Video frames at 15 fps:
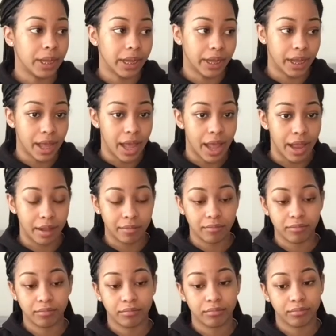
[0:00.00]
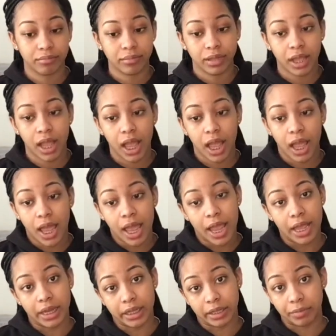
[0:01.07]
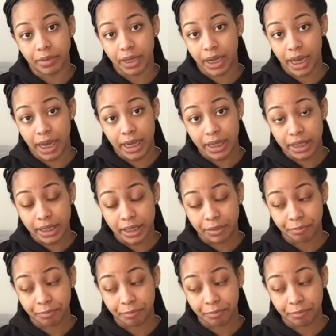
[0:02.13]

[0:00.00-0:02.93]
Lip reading: hey, it is what it is.